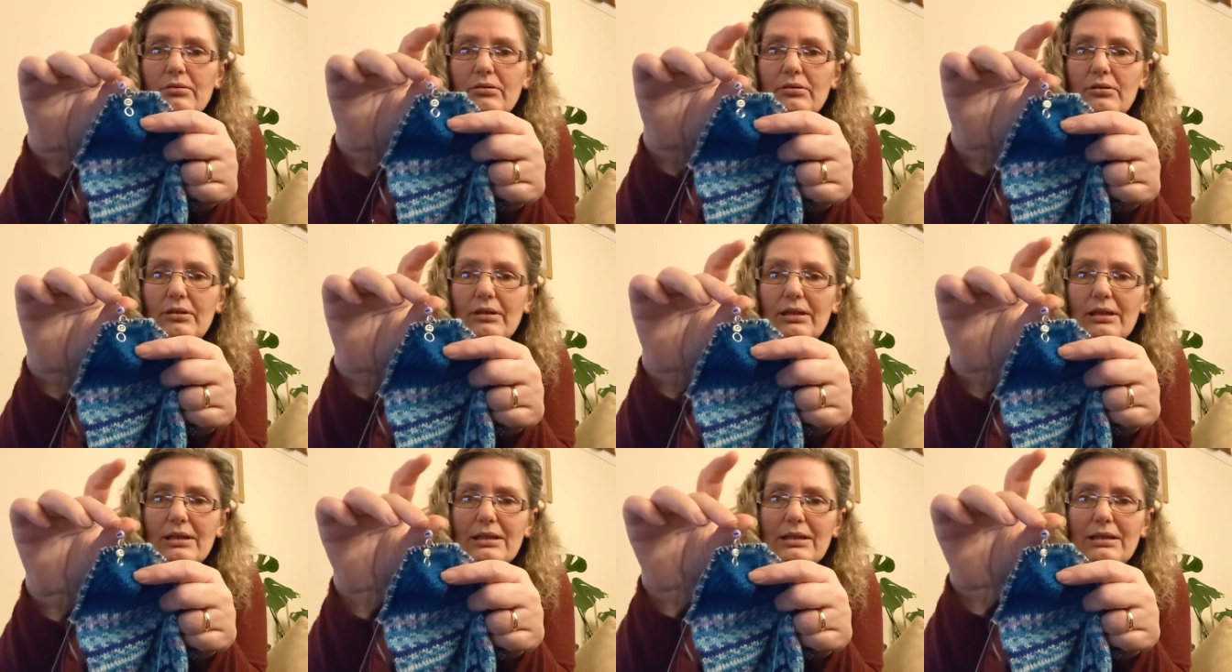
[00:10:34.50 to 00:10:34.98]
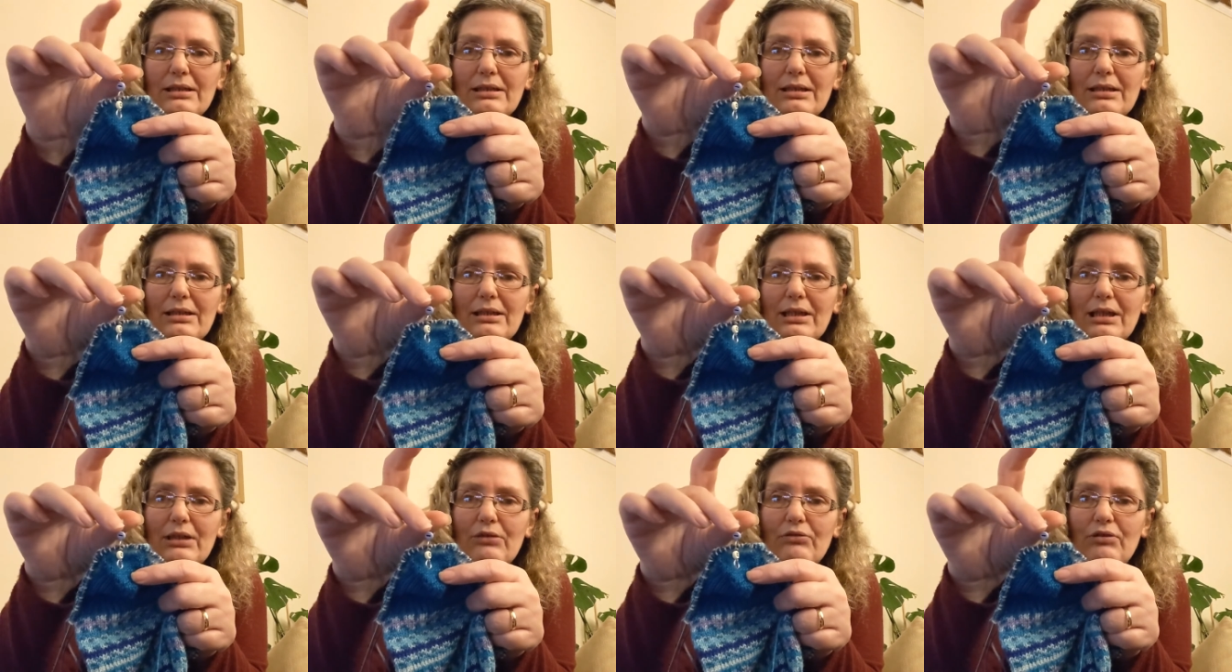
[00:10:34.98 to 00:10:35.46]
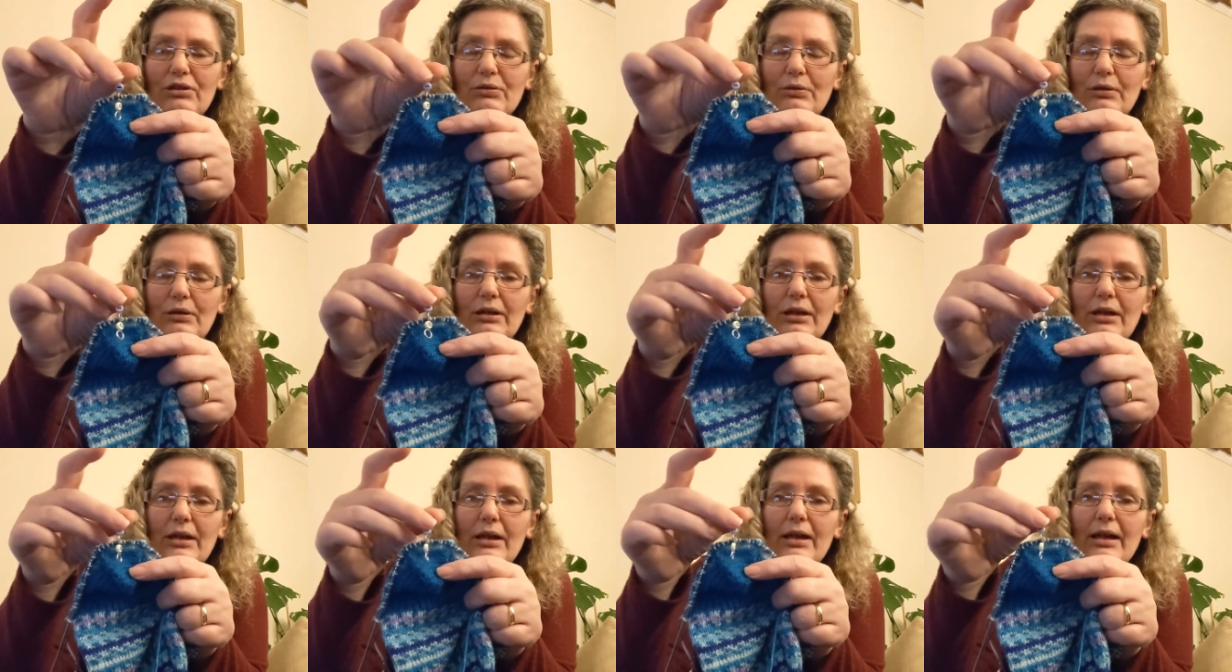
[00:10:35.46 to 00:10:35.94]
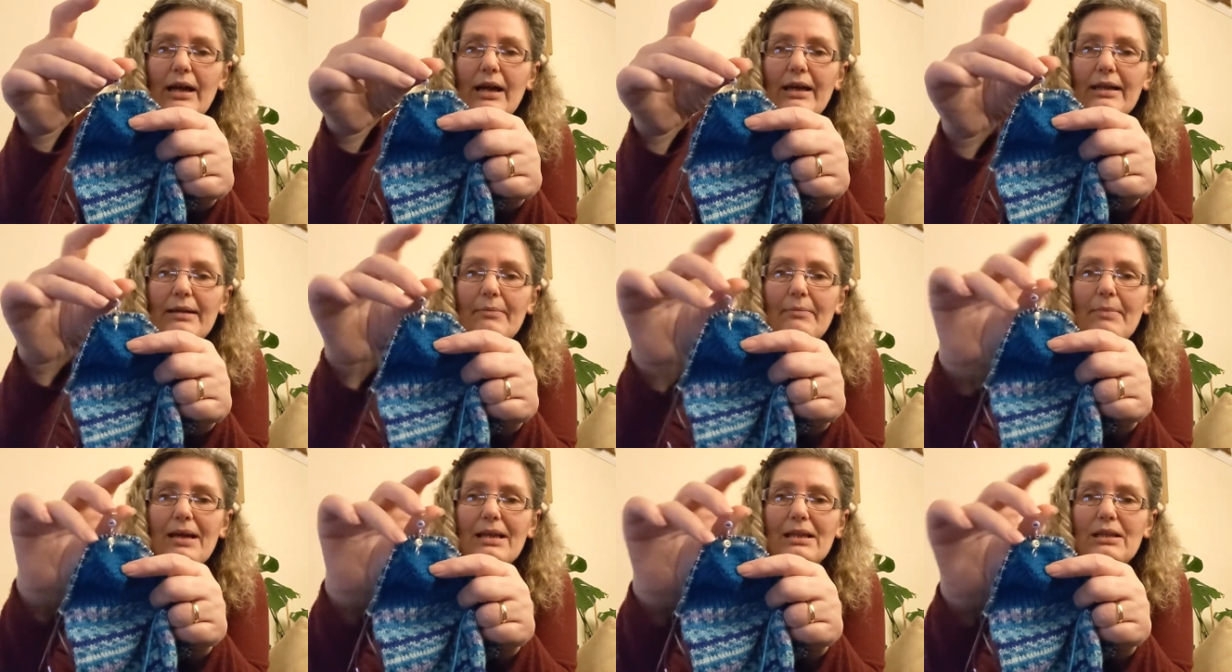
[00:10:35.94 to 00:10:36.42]
So this is the decrease one and I
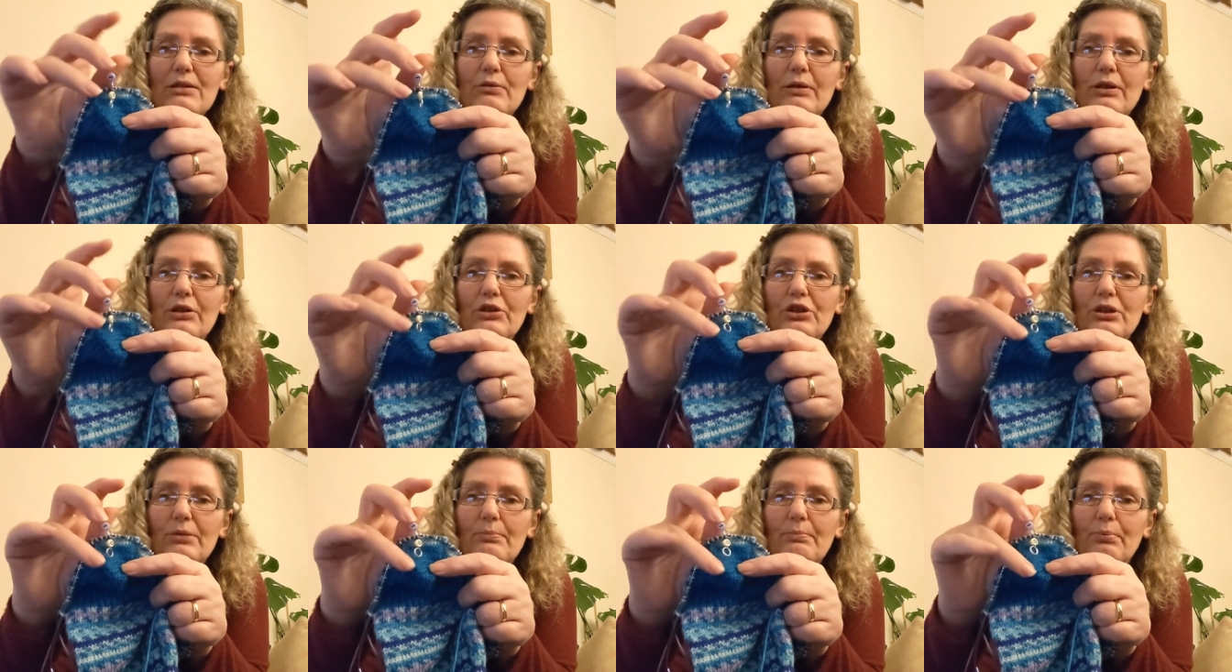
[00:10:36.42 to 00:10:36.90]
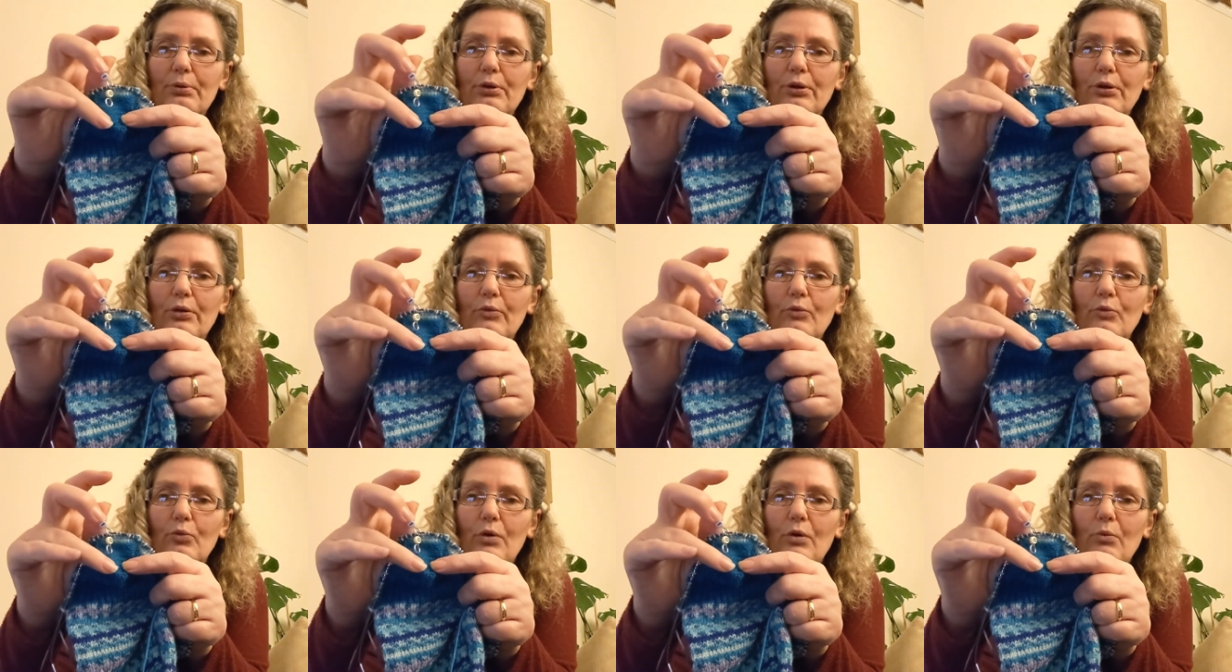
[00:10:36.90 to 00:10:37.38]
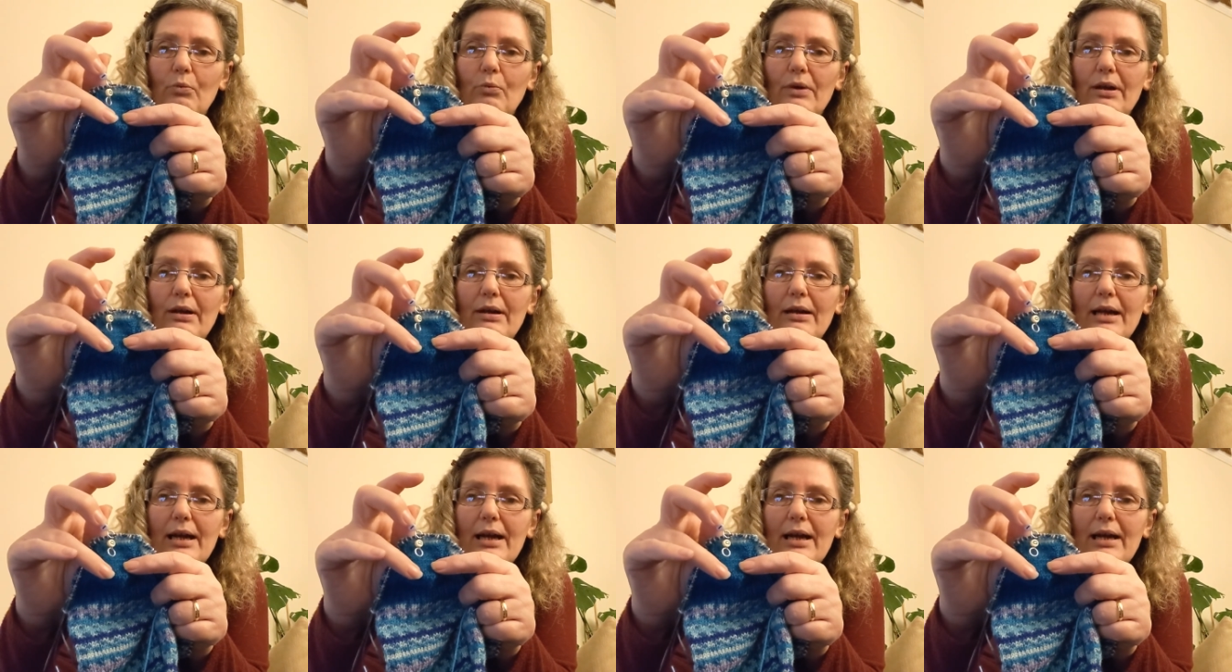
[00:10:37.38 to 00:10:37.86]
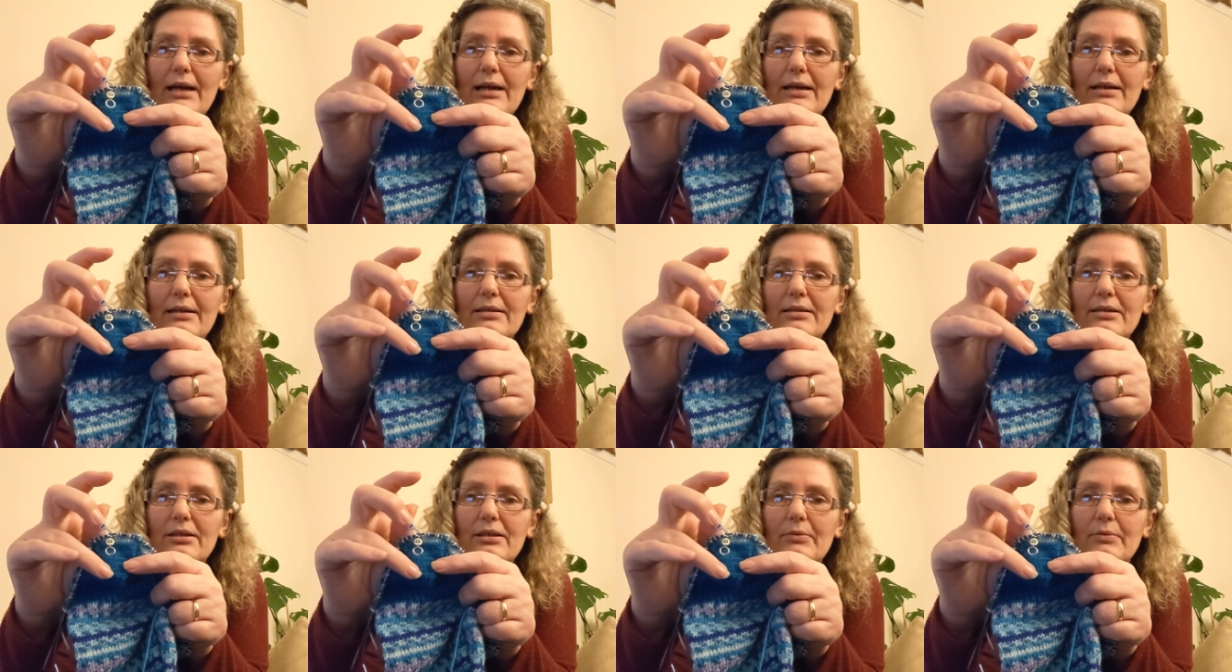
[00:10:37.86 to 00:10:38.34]
meant to actually put one where it
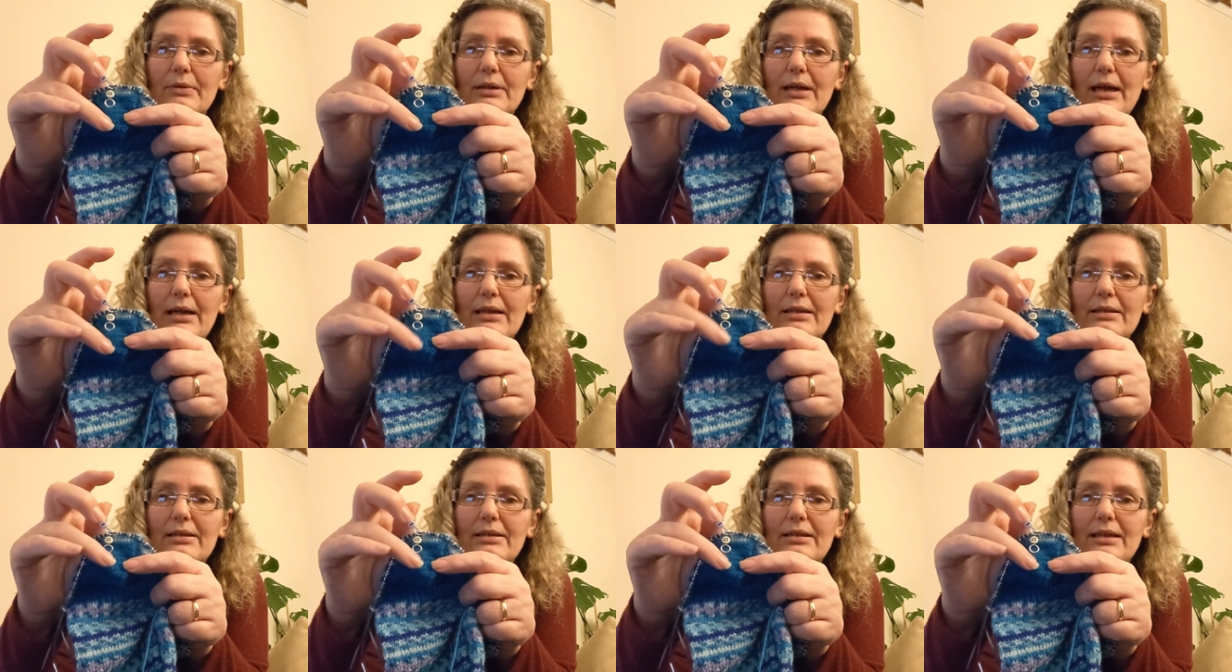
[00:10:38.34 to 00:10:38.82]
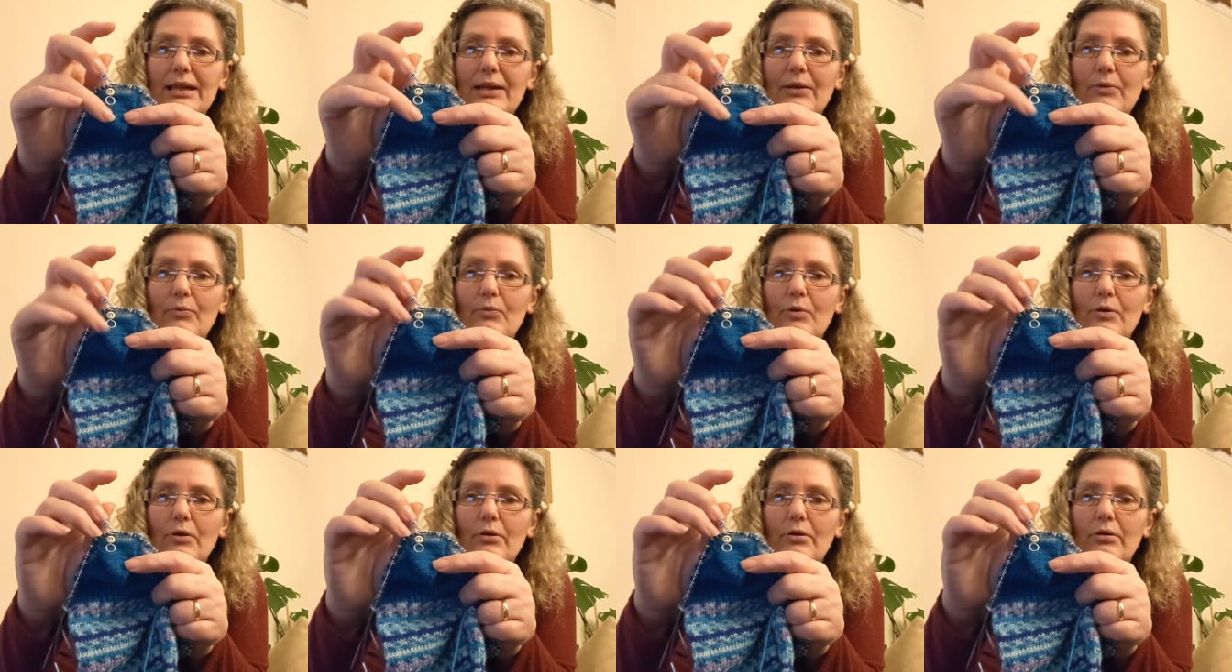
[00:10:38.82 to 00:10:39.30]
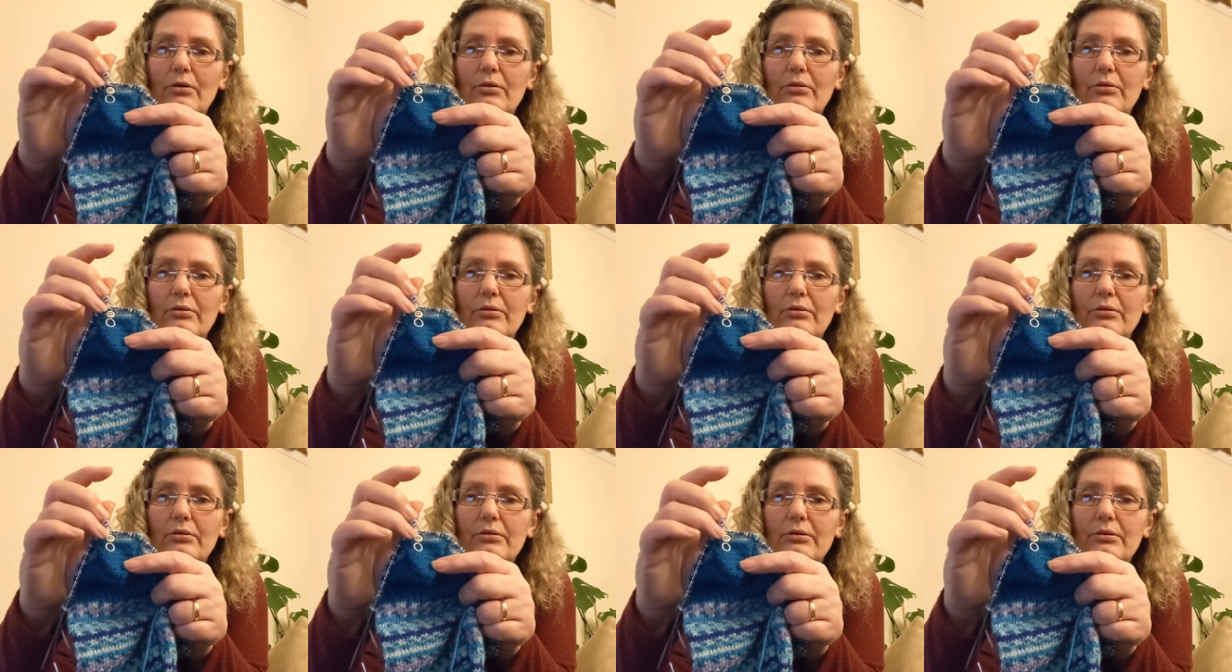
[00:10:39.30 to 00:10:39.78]
has so it has knit one